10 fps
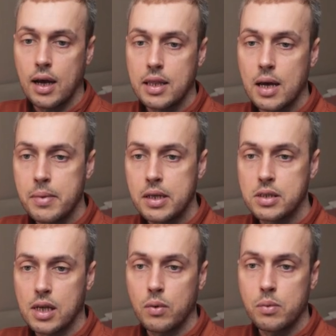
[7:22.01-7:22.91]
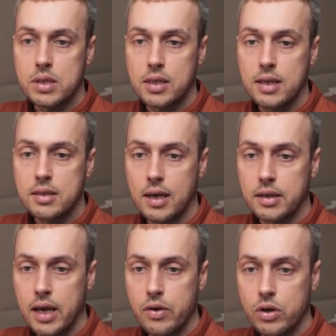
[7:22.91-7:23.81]
And that means that when we send a
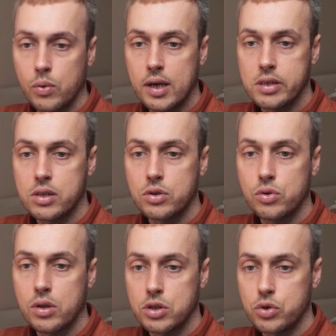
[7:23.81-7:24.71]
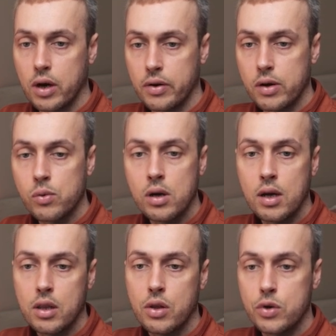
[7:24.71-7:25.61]
get request to this URL,
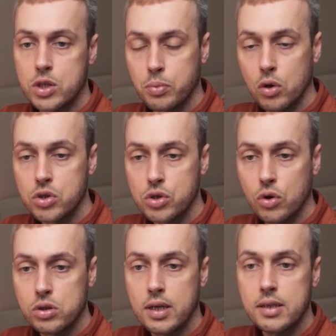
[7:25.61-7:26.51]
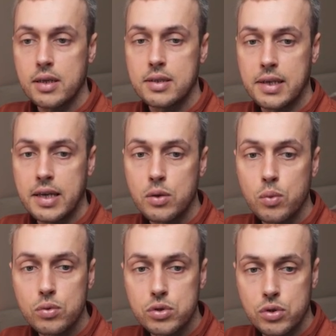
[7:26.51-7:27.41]
the response content is
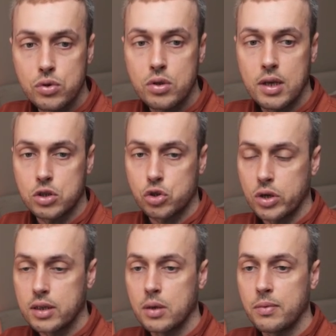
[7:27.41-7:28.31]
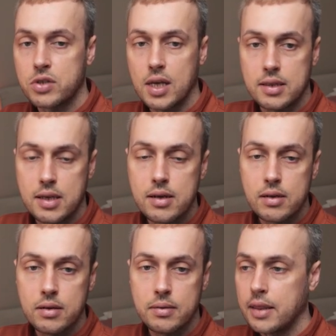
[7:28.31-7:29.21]
equal to the string that we've set
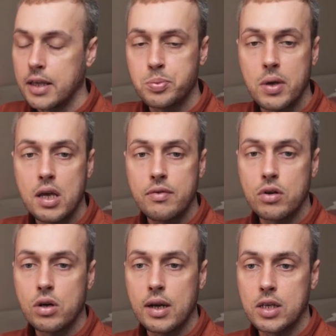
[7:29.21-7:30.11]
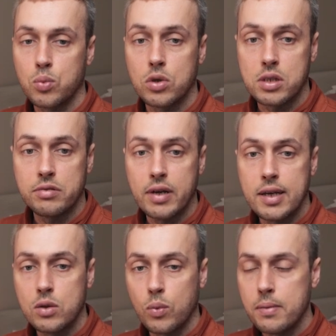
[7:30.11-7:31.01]
here. And this behavior is what's
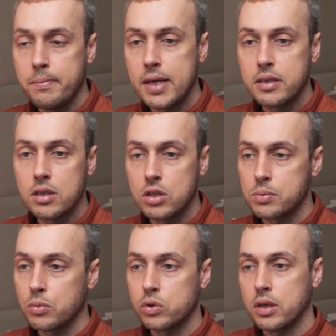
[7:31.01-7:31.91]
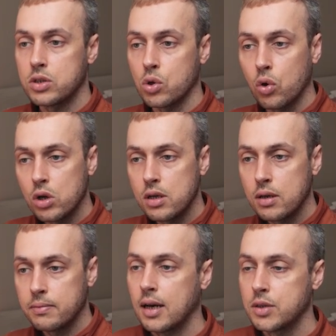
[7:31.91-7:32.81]
defined when maintenance mode is on
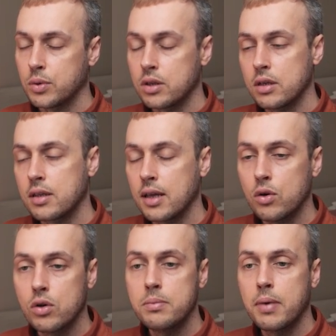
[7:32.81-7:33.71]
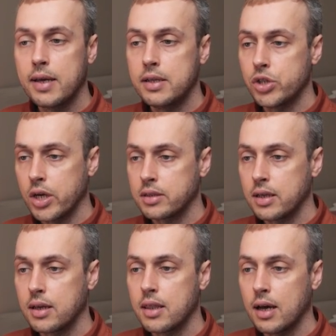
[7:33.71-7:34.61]
and we're turning that on by
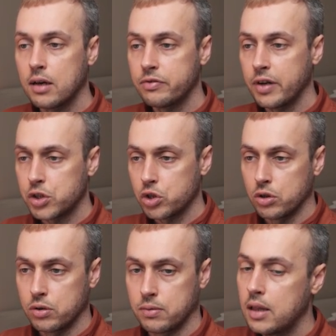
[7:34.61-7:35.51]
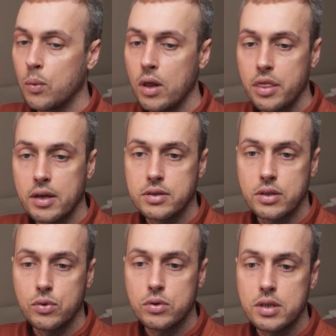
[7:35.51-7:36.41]
injecting that fixture. Now one thing to
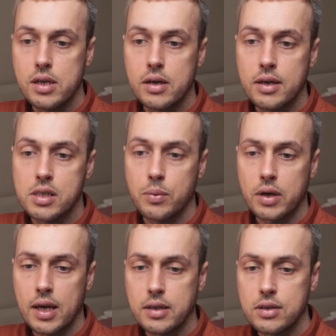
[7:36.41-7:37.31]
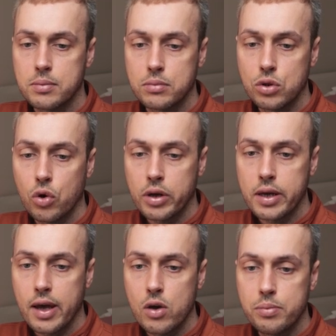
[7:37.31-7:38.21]
note here is that we're getting some
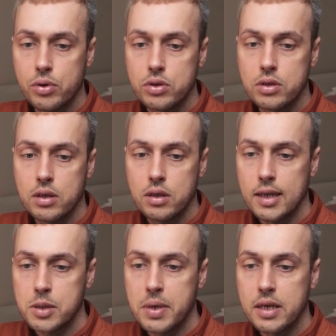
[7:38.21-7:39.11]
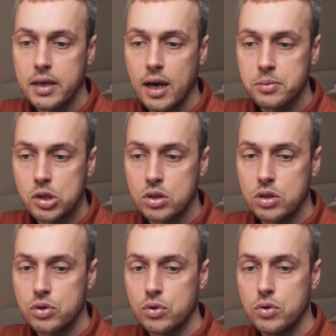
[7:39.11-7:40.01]
logging output that's being
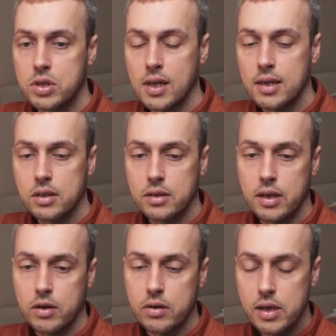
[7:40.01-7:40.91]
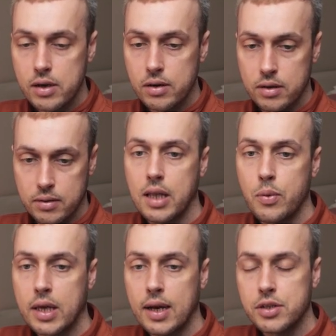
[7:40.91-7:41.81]
captured to standard error here. Now
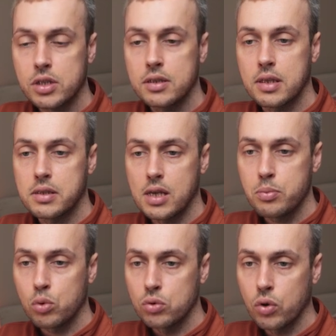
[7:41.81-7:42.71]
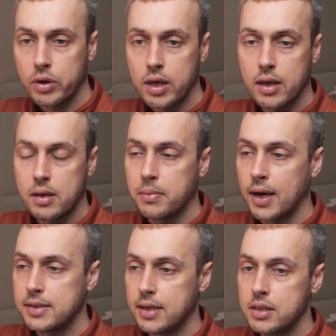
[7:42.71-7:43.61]
we can actually disable logging in
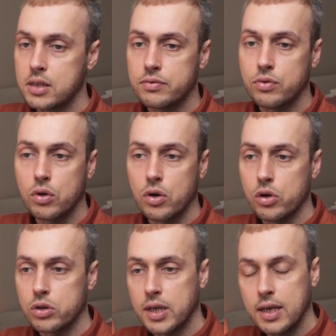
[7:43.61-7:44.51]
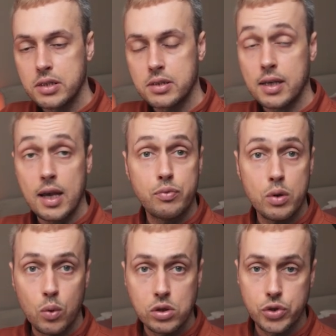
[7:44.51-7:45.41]
PyTest for our tests if we
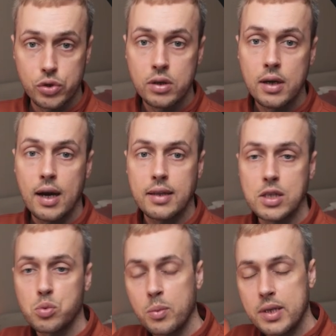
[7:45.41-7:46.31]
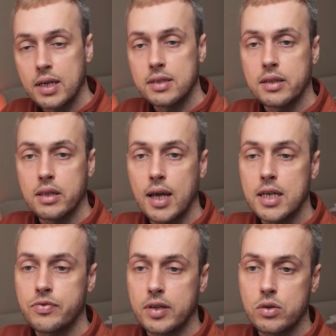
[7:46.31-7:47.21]
want to, and that's what we did in the
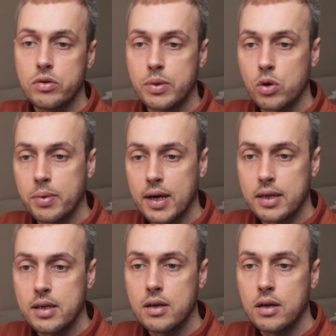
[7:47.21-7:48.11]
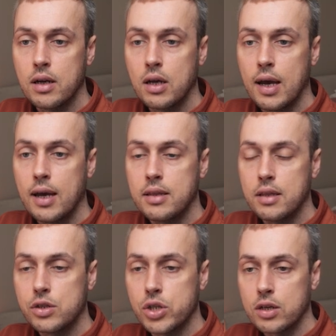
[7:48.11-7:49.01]
last video. If we go back here in the
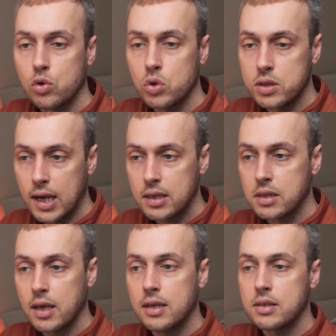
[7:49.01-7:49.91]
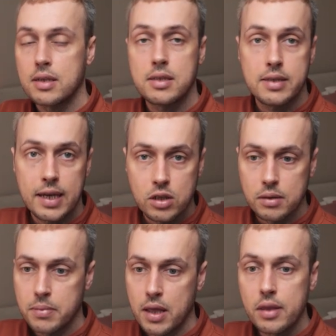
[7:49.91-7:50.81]
Django test case
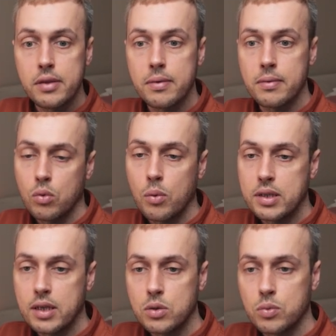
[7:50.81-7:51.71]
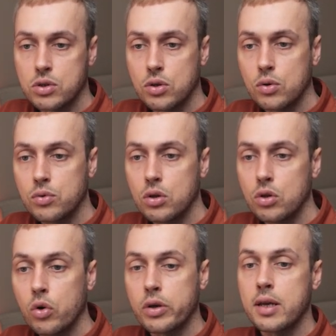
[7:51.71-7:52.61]
setup method, what we did was call the
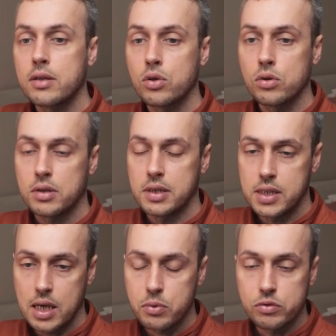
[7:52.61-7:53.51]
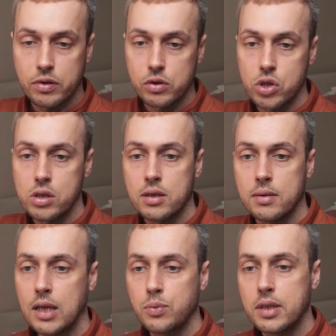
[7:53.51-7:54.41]
logging.disable function,
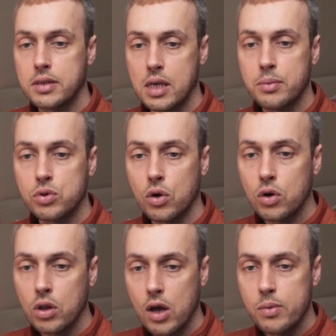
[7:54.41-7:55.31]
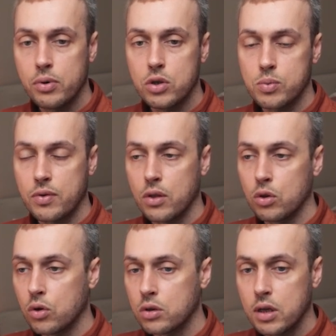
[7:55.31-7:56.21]
and we disabled all outputs with the
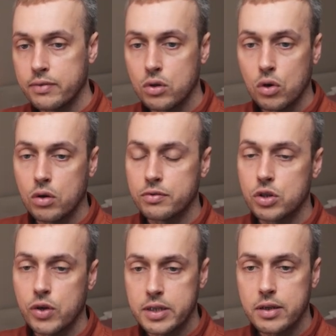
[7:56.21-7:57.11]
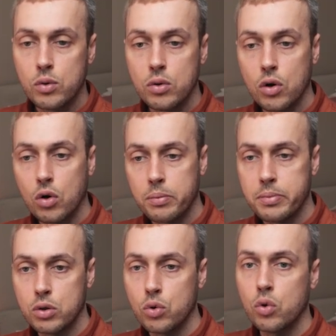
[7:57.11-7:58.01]
log level of critical or
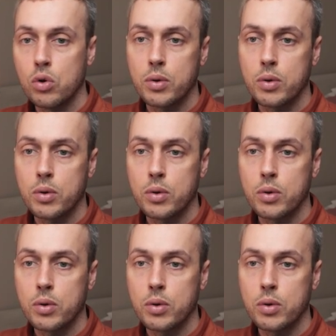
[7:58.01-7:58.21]
below.